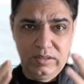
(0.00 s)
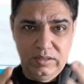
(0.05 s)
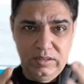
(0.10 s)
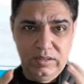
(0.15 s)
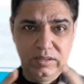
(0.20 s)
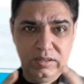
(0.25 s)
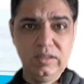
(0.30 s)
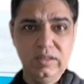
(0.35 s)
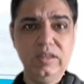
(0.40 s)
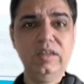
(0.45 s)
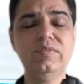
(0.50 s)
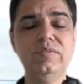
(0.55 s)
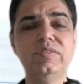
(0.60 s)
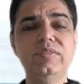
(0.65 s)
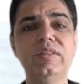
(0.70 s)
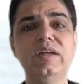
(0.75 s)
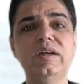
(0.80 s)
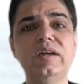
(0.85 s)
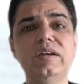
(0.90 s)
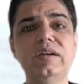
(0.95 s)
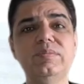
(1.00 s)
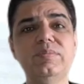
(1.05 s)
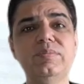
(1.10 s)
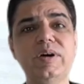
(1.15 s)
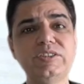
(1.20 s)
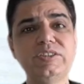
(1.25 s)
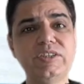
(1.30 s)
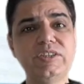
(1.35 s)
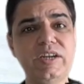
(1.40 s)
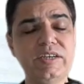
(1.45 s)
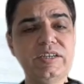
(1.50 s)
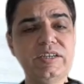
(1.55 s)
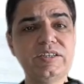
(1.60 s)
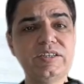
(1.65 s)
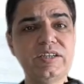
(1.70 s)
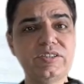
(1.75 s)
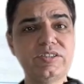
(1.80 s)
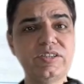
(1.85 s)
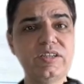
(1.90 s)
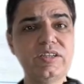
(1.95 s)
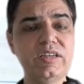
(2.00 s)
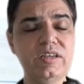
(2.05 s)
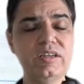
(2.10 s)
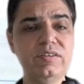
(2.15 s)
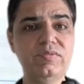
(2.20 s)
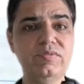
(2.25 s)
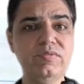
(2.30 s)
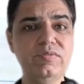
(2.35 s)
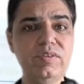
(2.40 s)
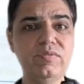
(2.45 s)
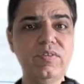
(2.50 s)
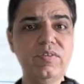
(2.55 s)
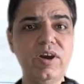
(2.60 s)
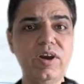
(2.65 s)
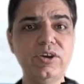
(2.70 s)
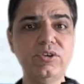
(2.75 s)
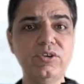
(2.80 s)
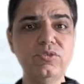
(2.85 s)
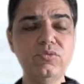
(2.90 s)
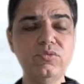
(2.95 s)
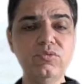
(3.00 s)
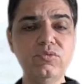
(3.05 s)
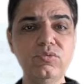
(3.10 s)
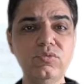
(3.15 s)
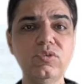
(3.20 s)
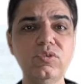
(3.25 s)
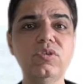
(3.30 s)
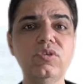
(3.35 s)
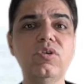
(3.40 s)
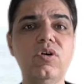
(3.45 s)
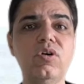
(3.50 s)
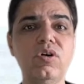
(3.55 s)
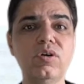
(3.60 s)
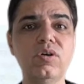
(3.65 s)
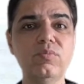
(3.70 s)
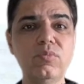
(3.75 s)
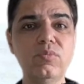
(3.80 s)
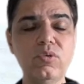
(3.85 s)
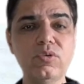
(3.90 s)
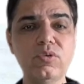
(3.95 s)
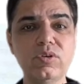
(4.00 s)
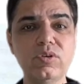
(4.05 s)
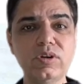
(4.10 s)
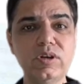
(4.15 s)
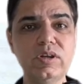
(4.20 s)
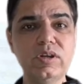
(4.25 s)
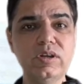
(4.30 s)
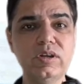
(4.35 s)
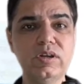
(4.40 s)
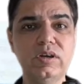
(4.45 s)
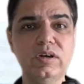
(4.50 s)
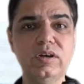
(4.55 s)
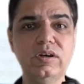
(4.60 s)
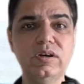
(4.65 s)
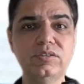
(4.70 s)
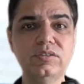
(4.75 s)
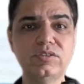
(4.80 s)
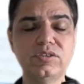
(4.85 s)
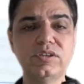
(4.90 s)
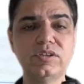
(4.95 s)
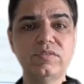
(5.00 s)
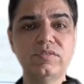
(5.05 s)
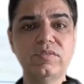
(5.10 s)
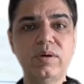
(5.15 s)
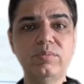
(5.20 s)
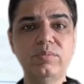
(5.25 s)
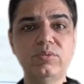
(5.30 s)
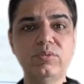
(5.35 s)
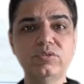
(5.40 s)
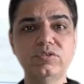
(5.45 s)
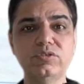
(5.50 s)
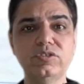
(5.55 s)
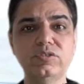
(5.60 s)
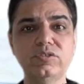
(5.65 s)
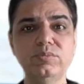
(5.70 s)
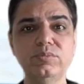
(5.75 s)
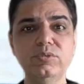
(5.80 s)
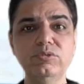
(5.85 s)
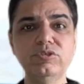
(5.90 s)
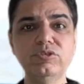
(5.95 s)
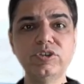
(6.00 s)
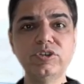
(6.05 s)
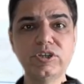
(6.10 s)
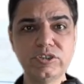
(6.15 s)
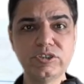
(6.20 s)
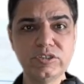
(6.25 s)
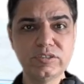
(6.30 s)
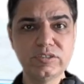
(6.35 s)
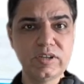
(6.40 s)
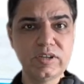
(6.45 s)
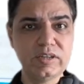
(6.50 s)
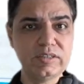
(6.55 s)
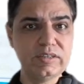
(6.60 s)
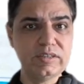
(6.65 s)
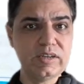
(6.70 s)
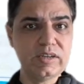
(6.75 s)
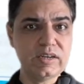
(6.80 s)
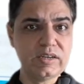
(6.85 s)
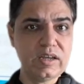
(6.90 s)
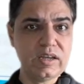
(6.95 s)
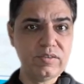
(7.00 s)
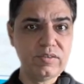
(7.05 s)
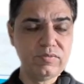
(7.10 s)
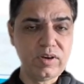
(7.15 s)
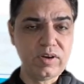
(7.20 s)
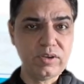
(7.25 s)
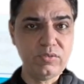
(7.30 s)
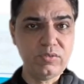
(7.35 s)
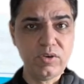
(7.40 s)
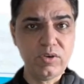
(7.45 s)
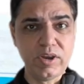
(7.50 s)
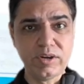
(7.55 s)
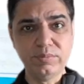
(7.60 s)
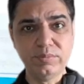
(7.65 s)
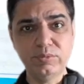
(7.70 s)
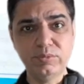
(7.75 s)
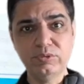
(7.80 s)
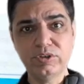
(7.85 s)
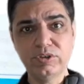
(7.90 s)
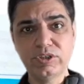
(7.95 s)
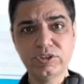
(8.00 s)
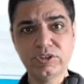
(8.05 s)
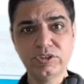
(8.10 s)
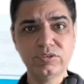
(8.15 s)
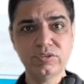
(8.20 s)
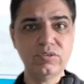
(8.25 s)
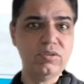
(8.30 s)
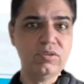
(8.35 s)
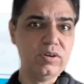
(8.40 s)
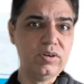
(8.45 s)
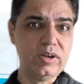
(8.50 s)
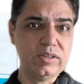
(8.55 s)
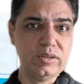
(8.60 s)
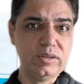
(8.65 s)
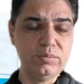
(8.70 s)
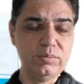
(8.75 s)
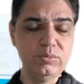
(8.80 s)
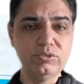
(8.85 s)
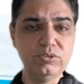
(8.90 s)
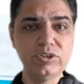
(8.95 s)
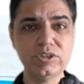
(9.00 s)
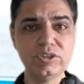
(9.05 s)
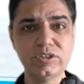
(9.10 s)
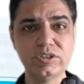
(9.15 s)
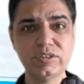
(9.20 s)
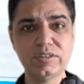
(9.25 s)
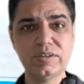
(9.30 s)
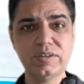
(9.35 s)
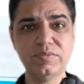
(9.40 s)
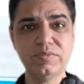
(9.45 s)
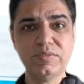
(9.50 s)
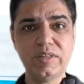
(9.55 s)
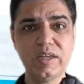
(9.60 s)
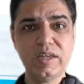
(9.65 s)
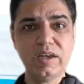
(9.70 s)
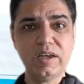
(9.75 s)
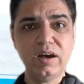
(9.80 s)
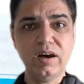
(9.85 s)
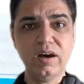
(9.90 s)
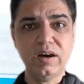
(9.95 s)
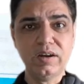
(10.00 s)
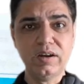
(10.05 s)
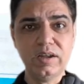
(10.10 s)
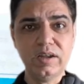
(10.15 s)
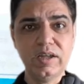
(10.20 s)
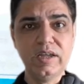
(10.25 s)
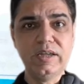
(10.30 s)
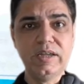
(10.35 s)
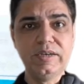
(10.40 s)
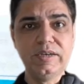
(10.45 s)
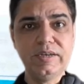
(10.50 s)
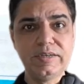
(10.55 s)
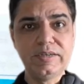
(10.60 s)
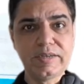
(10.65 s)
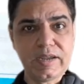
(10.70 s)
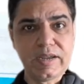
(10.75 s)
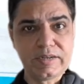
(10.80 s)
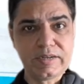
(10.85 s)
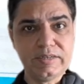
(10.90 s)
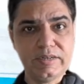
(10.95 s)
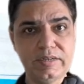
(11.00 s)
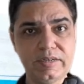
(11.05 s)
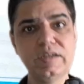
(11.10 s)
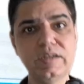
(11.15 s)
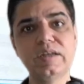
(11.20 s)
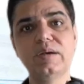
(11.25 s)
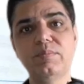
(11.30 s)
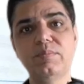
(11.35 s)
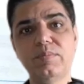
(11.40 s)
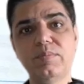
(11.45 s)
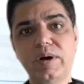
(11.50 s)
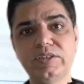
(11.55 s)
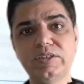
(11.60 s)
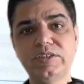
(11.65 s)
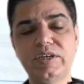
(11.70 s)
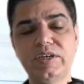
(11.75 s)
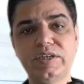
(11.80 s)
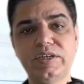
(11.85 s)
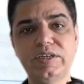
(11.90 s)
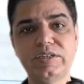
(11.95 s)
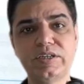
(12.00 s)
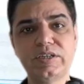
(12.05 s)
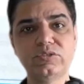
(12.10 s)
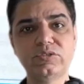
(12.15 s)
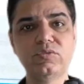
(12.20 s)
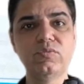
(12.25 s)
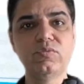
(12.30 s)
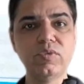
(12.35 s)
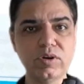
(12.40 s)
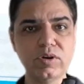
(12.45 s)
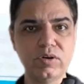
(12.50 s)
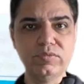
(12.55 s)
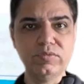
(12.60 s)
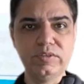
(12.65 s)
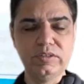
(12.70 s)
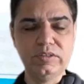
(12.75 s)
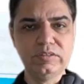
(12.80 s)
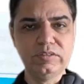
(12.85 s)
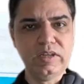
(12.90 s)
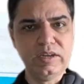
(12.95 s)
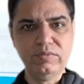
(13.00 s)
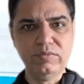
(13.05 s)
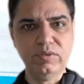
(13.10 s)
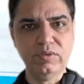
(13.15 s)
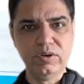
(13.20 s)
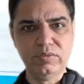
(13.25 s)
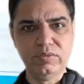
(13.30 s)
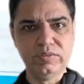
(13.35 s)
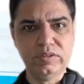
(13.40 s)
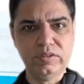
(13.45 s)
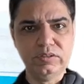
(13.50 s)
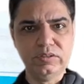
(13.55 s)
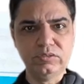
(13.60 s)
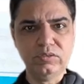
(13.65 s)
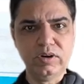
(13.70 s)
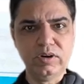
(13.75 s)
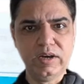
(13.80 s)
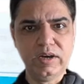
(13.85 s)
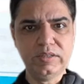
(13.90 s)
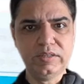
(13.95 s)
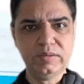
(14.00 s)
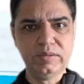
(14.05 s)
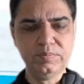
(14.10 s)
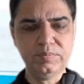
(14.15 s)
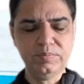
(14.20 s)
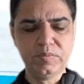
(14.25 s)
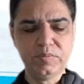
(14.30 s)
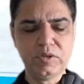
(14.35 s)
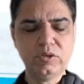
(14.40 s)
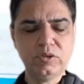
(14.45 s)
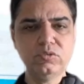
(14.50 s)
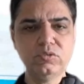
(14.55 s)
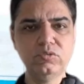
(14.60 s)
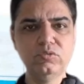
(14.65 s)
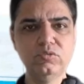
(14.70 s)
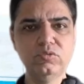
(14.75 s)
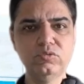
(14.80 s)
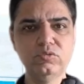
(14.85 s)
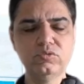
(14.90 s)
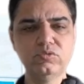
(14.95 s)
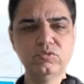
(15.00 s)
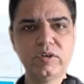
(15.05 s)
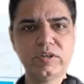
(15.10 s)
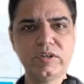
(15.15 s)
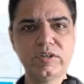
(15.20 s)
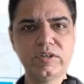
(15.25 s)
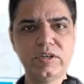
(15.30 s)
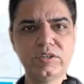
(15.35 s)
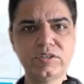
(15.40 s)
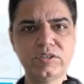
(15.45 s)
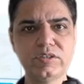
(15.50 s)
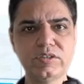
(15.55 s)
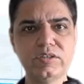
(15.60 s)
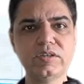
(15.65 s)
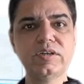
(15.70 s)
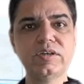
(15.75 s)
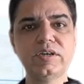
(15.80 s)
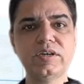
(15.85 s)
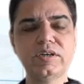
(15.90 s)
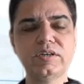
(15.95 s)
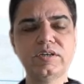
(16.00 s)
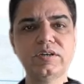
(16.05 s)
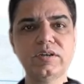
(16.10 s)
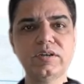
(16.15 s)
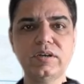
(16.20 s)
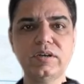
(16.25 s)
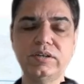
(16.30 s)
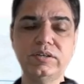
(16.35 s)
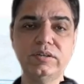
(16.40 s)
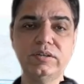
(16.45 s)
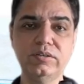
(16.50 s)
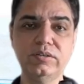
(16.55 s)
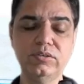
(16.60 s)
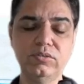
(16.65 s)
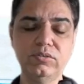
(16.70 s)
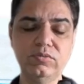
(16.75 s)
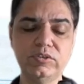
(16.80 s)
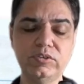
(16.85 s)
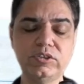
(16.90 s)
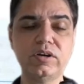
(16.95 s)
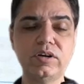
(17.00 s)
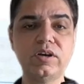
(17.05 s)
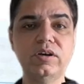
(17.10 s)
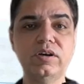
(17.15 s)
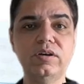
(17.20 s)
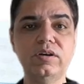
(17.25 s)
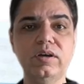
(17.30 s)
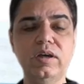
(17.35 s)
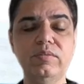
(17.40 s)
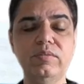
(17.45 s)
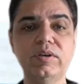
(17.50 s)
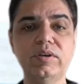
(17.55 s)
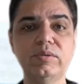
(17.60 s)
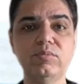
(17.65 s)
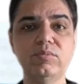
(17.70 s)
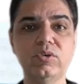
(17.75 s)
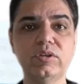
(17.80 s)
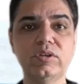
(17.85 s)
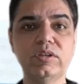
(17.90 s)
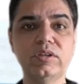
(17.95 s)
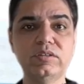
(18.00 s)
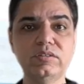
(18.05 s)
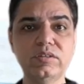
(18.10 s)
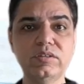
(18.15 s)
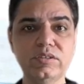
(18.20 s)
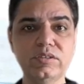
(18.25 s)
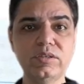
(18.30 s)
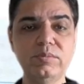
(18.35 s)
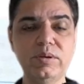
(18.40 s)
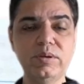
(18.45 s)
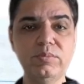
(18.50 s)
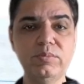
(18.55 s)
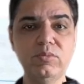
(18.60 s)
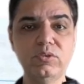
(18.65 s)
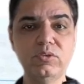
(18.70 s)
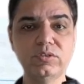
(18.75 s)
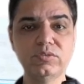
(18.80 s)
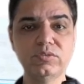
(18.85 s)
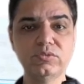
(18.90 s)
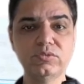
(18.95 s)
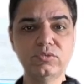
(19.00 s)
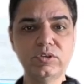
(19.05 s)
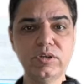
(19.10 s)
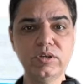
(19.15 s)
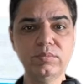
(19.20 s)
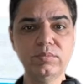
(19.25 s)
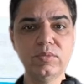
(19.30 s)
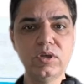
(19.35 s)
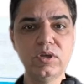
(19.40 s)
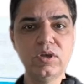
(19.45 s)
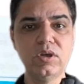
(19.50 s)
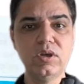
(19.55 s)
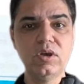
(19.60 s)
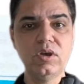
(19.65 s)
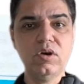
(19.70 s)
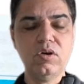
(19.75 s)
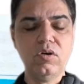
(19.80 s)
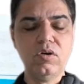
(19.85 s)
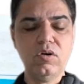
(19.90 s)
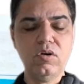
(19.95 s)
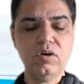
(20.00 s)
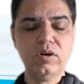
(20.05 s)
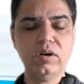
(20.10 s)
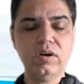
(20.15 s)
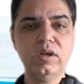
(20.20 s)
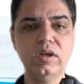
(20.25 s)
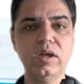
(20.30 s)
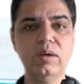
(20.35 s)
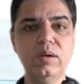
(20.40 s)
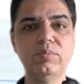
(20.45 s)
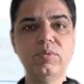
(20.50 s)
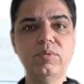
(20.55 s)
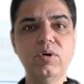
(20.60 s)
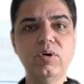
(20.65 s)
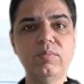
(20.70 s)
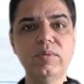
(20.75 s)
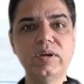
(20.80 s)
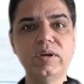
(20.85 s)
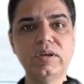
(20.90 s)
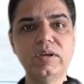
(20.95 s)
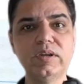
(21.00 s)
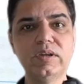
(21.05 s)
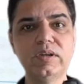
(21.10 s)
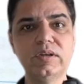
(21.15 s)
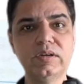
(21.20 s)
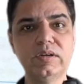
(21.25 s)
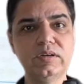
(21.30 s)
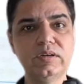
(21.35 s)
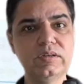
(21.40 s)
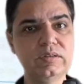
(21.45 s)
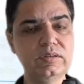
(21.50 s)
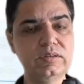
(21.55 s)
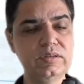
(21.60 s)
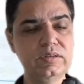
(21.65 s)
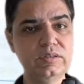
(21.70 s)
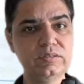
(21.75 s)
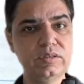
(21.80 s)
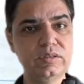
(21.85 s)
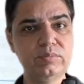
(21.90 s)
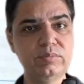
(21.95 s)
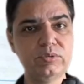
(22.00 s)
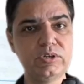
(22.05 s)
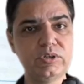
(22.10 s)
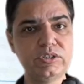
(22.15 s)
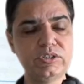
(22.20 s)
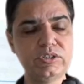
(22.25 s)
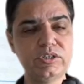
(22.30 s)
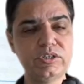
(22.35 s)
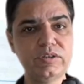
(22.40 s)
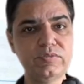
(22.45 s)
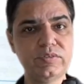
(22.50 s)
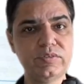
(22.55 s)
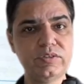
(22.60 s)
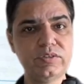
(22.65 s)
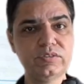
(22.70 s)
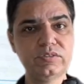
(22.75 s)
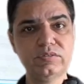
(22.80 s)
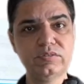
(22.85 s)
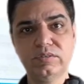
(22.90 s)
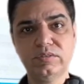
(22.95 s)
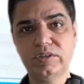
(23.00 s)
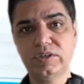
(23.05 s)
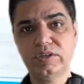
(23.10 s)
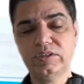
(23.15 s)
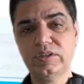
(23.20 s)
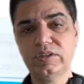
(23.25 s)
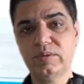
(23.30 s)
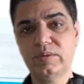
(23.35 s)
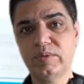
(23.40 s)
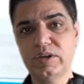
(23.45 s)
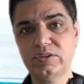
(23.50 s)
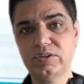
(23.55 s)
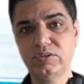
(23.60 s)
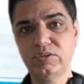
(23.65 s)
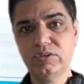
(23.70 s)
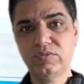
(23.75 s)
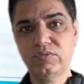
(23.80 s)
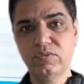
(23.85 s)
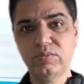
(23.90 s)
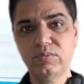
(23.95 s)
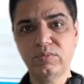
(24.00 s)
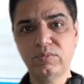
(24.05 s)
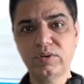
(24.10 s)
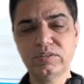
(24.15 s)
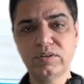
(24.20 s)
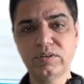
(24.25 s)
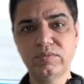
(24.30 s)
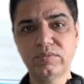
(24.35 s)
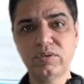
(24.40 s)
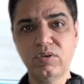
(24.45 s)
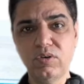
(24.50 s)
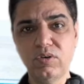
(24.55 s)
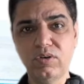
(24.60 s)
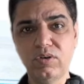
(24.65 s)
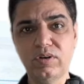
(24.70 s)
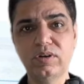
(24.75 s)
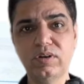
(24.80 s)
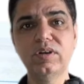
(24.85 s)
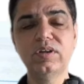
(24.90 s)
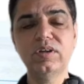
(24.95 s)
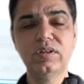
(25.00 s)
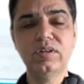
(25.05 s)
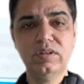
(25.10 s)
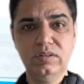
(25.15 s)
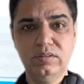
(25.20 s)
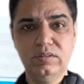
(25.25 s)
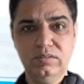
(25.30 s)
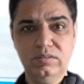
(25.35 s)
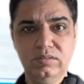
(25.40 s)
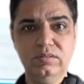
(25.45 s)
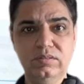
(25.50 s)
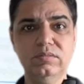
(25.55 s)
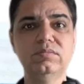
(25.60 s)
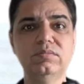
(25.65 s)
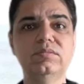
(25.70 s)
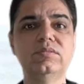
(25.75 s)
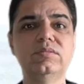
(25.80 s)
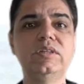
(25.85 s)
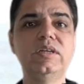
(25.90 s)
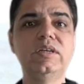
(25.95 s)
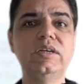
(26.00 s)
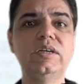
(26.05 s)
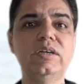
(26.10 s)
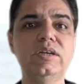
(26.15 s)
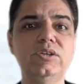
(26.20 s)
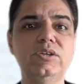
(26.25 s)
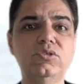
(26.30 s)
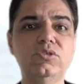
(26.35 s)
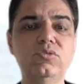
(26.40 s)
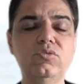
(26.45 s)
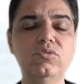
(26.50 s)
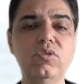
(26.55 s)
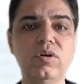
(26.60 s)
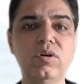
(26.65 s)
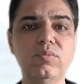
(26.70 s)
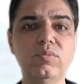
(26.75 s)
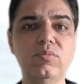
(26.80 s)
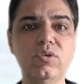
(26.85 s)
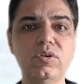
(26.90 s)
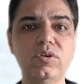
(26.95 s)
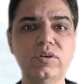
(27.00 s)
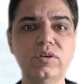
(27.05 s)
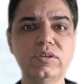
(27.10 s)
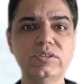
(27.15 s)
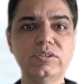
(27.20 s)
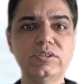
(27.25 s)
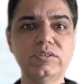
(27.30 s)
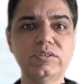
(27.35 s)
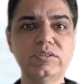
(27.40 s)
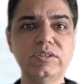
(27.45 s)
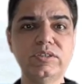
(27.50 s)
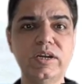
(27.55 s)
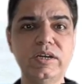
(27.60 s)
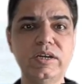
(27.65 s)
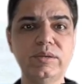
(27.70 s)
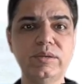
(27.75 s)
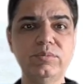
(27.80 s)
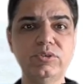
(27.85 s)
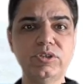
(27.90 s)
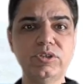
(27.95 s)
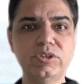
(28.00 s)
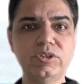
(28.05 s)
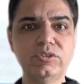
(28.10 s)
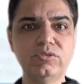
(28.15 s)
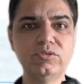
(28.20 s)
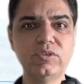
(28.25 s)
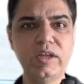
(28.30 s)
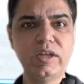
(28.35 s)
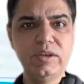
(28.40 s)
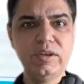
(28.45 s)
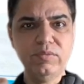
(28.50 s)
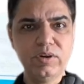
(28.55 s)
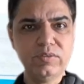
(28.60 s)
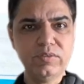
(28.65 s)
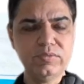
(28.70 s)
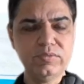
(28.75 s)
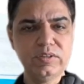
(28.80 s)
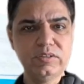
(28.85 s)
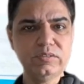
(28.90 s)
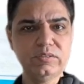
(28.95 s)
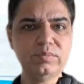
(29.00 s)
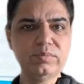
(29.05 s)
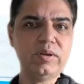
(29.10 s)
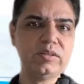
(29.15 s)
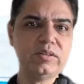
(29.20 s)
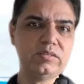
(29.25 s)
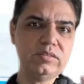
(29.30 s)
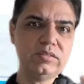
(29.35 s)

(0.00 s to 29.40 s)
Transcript: if there by genetic testing, if we find 2 or more cystic fibrosis mutations like the delta F508 mutation or other mutations, if they are detected by genetic tests, so one of these, any one of these, so either 2 sweat tests greater which are having more than 60 millimoles of sodium, or abnormal nasal potential difference greater than minus 24.7, or the 2 or more genetic mutations. So any one of these plus